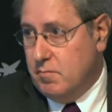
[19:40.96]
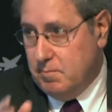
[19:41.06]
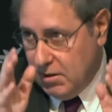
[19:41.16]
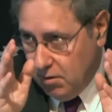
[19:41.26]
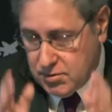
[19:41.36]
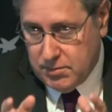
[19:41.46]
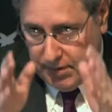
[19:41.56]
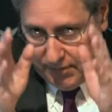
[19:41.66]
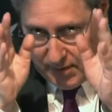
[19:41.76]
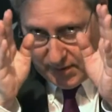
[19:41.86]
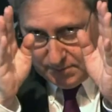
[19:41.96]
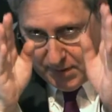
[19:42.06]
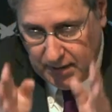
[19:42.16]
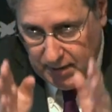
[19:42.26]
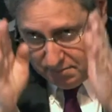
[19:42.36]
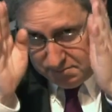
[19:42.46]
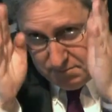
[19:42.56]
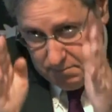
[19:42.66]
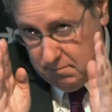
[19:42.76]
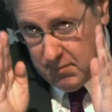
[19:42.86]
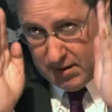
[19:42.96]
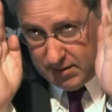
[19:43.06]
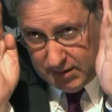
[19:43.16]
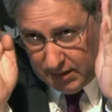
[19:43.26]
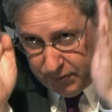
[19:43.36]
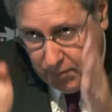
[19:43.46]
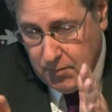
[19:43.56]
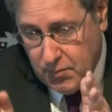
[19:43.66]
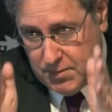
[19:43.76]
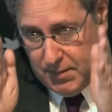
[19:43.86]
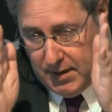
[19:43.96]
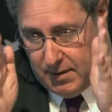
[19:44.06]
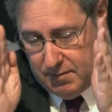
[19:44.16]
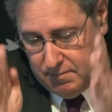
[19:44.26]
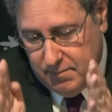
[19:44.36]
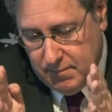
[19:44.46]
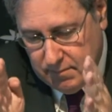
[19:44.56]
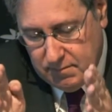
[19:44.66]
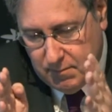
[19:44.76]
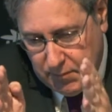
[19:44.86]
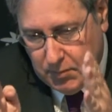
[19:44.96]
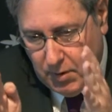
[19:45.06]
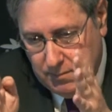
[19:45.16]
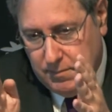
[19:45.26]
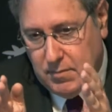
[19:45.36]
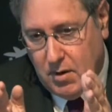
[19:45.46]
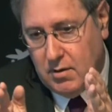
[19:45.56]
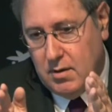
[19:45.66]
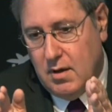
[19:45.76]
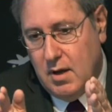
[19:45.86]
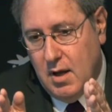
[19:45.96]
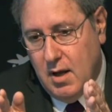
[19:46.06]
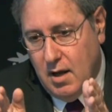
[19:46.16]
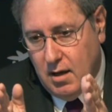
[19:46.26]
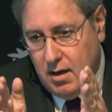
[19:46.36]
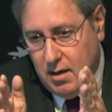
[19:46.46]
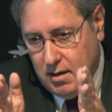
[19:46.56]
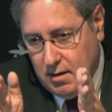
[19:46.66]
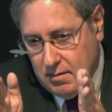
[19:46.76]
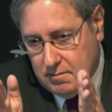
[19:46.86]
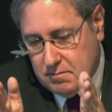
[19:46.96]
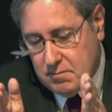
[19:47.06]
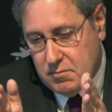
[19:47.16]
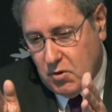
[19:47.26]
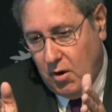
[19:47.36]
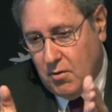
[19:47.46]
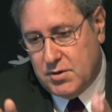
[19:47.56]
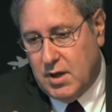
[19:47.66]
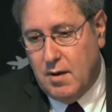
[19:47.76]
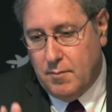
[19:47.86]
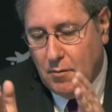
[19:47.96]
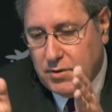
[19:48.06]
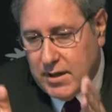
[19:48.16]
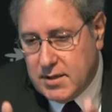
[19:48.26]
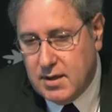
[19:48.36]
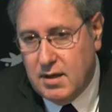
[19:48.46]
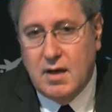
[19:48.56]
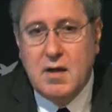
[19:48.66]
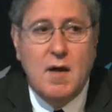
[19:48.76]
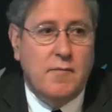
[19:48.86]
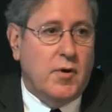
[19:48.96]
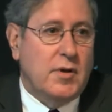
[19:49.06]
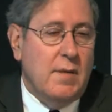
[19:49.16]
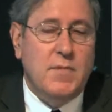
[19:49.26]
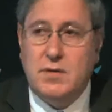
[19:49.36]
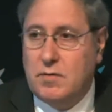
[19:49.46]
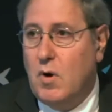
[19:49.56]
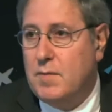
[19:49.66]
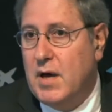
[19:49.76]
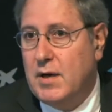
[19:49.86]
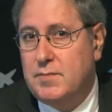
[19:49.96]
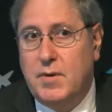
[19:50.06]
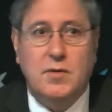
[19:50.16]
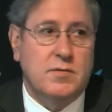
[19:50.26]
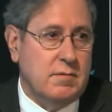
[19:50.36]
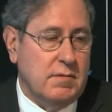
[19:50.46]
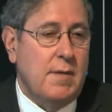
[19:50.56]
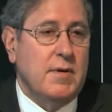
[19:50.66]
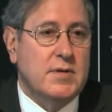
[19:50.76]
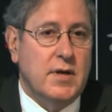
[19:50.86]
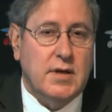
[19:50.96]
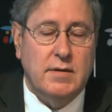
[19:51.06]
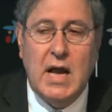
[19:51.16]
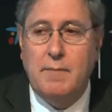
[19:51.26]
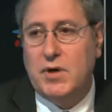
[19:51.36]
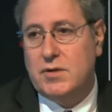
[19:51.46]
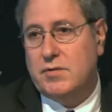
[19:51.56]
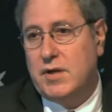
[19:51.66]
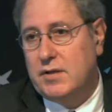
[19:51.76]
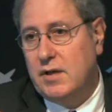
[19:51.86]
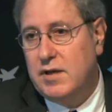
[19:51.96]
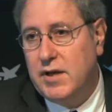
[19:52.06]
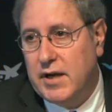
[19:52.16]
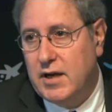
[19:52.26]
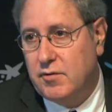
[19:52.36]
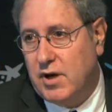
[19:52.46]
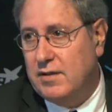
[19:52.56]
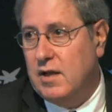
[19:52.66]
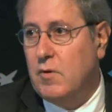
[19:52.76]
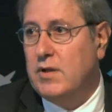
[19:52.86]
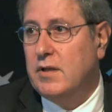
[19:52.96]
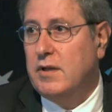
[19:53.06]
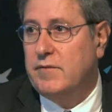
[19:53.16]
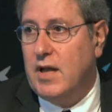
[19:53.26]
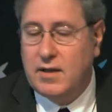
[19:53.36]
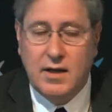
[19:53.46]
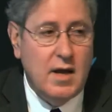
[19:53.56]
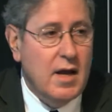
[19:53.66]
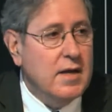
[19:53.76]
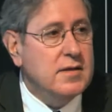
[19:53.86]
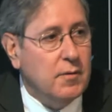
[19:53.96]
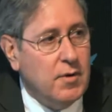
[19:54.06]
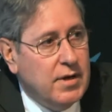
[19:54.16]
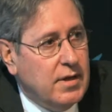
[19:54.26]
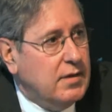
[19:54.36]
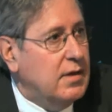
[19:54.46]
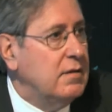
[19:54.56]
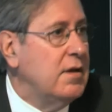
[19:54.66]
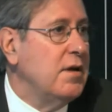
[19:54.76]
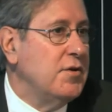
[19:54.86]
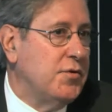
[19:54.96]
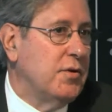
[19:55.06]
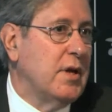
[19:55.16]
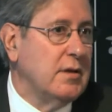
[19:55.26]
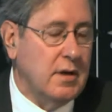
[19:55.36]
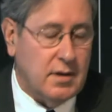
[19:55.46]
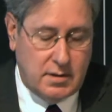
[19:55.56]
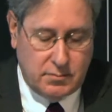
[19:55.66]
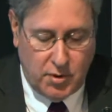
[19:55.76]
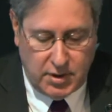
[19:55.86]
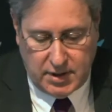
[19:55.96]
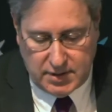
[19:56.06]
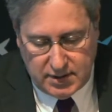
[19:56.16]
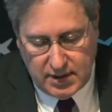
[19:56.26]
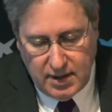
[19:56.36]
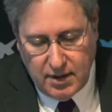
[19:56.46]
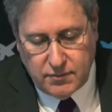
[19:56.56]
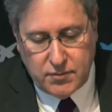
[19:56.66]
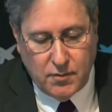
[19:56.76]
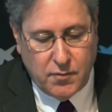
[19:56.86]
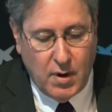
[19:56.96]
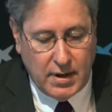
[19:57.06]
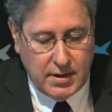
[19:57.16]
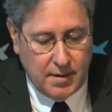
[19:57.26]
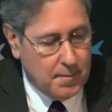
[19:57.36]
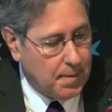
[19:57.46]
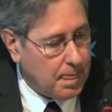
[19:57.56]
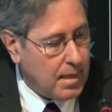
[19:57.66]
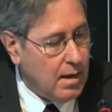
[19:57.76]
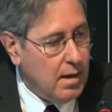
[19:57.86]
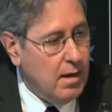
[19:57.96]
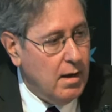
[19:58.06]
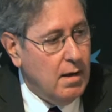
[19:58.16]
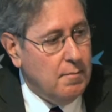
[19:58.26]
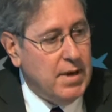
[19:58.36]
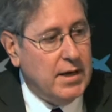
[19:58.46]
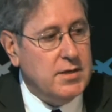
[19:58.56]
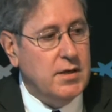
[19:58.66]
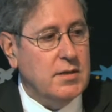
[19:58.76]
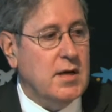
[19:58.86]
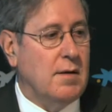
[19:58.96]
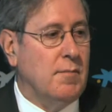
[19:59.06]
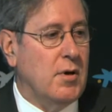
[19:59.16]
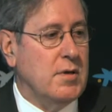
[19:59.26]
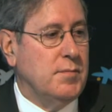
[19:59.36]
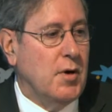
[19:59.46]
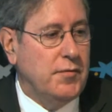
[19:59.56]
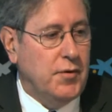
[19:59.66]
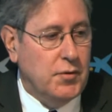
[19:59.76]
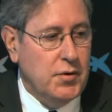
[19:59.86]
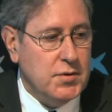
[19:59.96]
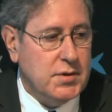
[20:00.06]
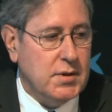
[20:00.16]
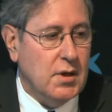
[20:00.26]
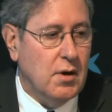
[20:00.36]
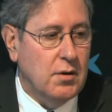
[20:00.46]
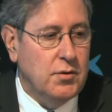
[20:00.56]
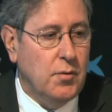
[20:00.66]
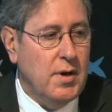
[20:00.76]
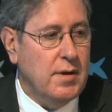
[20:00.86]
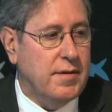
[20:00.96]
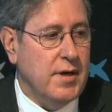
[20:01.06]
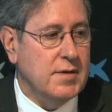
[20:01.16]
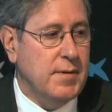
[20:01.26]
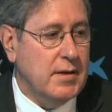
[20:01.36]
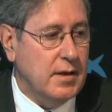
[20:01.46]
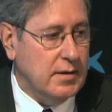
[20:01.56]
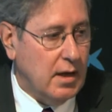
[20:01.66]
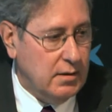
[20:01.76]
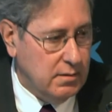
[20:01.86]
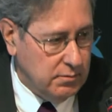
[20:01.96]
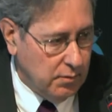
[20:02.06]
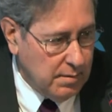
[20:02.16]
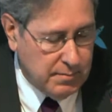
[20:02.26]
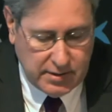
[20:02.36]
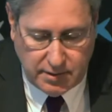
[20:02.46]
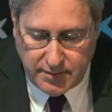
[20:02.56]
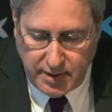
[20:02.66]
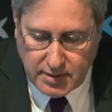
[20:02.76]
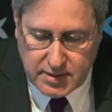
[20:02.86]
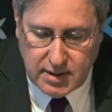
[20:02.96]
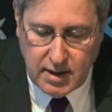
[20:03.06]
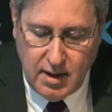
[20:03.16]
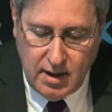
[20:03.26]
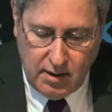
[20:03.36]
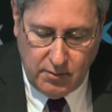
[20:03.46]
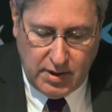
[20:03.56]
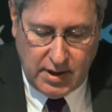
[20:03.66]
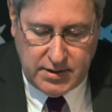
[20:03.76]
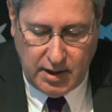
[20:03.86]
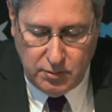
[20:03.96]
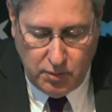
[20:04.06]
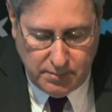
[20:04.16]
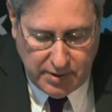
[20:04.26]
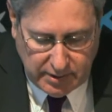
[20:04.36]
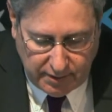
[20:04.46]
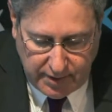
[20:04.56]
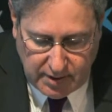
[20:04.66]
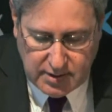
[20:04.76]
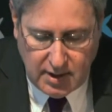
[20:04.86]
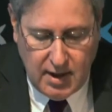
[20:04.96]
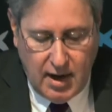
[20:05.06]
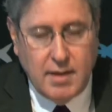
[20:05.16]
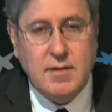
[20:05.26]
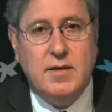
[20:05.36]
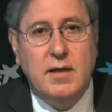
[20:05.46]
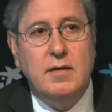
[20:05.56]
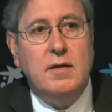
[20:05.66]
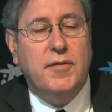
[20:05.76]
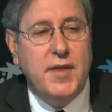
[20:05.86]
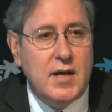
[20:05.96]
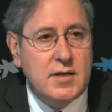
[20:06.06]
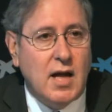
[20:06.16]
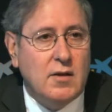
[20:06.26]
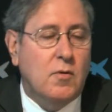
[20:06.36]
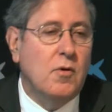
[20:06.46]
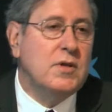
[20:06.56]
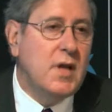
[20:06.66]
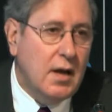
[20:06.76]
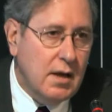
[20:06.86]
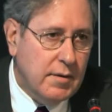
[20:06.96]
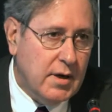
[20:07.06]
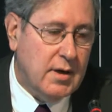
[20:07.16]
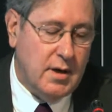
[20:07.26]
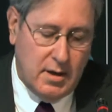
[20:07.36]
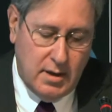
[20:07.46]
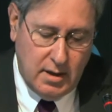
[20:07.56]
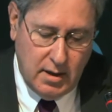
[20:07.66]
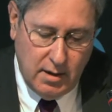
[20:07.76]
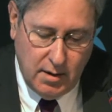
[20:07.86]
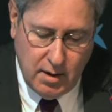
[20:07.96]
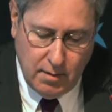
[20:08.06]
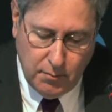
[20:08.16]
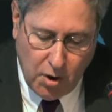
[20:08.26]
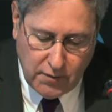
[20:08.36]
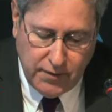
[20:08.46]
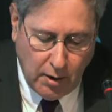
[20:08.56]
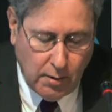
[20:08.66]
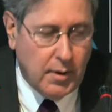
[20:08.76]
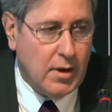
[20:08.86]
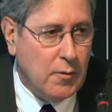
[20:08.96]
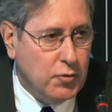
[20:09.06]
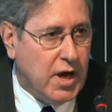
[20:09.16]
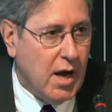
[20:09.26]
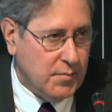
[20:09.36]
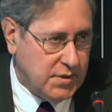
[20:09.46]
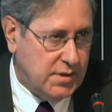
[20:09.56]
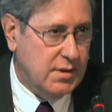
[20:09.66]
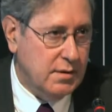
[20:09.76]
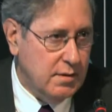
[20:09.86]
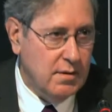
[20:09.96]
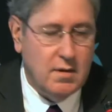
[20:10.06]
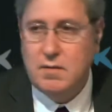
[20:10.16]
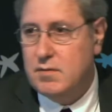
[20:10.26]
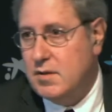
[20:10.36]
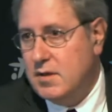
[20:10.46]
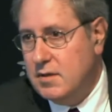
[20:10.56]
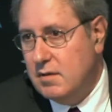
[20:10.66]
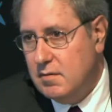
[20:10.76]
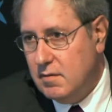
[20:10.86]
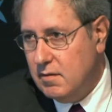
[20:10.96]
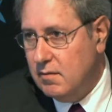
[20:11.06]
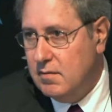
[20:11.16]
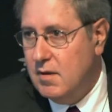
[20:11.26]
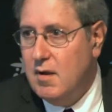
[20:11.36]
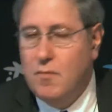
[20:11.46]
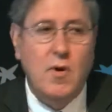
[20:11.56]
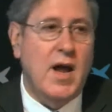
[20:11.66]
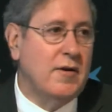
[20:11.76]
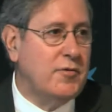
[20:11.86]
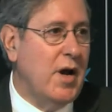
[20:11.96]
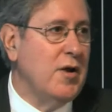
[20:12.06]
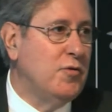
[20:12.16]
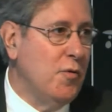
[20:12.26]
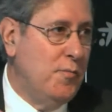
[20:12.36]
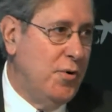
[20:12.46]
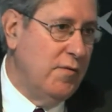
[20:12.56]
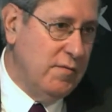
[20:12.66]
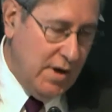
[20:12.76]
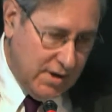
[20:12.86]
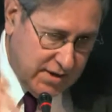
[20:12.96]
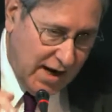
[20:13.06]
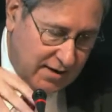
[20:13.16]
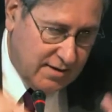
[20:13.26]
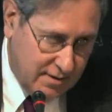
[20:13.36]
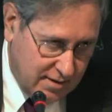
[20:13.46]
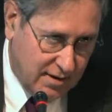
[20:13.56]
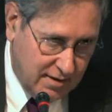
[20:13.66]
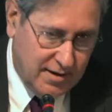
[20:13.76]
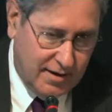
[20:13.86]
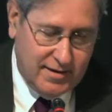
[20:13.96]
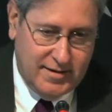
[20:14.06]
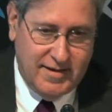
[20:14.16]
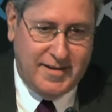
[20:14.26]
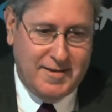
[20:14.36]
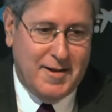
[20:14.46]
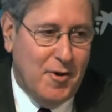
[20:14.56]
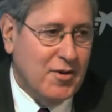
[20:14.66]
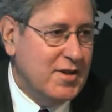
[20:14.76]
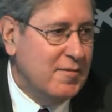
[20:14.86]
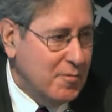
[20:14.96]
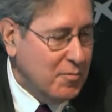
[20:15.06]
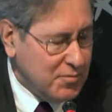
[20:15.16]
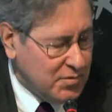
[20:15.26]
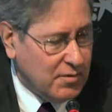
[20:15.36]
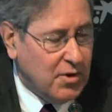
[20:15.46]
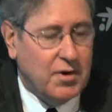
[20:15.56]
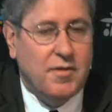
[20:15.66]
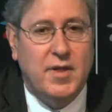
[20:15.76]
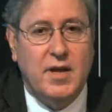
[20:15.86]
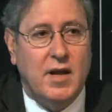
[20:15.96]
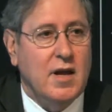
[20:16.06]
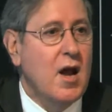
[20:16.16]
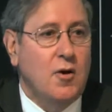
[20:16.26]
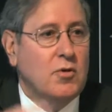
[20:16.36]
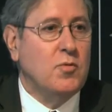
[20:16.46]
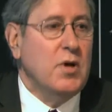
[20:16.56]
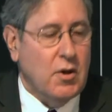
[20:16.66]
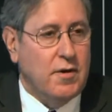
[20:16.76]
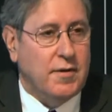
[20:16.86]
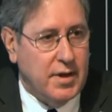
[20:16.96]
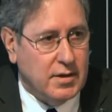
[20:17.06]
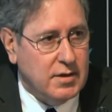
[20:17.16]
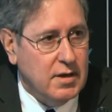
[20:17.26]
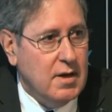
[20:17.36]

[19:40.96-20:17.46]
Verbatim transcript: because of the thing is very straightforward, is very um, between uh, um, closed uh, boundaries, for them is quite managed because giving certain numbers or certain indicator and the quantitative data is the way that they ensure that their work is of, of quality. Managers are much more focused on doing things better than on doing better things. And when I say doing better things, I see things that could deliver uh, more valuable outcomes. This is so. We are trying to improve inside the, the, the box, uh, the current thinking, not doing other things,